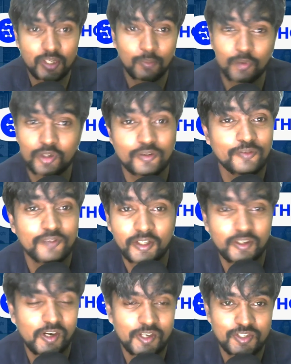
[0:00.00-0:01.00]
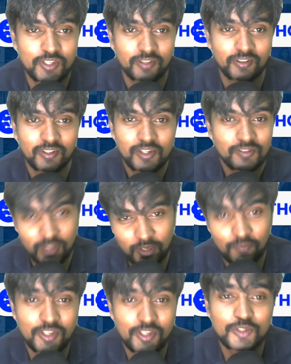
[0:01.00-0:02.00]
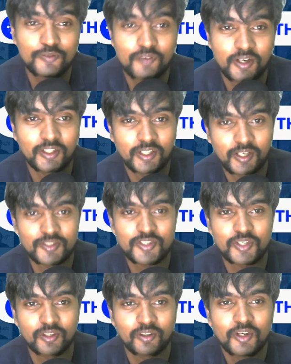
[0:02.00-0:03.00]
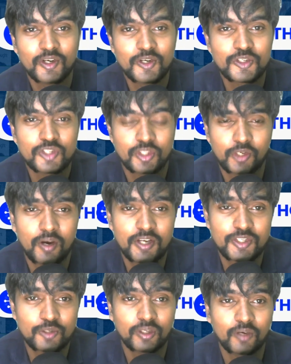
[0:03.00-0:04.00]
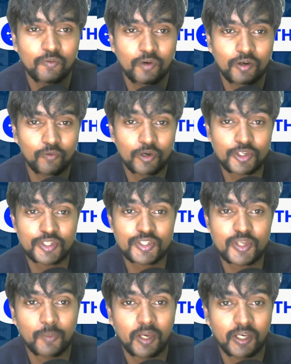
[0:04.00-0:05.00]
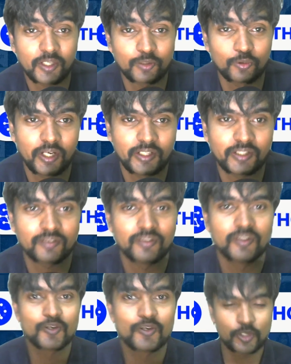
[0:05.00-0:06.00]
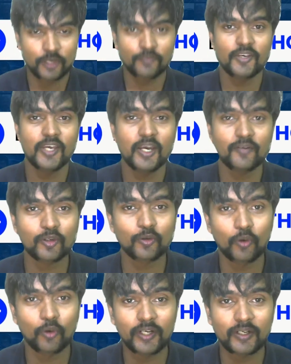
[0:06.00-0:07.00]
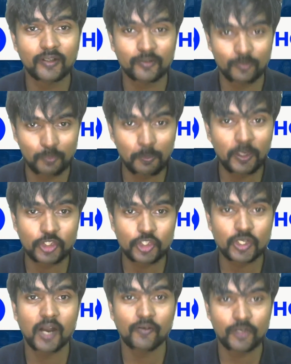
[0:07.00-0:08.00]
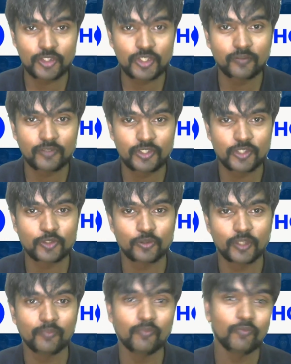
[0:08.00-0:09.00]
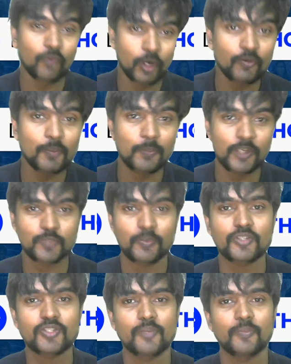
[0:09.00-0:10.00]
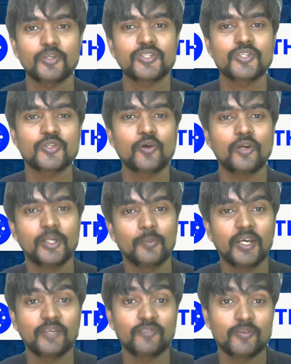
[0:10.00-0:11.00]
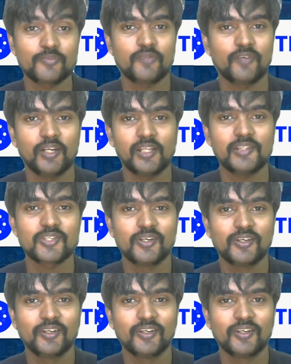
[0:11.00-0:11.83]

Somehow you have to find the answer. There are ways to find that answer. So then you ask, okay, what, what's the supplier good at? So if we have to go and pitch our services to them, what do we pitch? Because the person is already buying from someone else.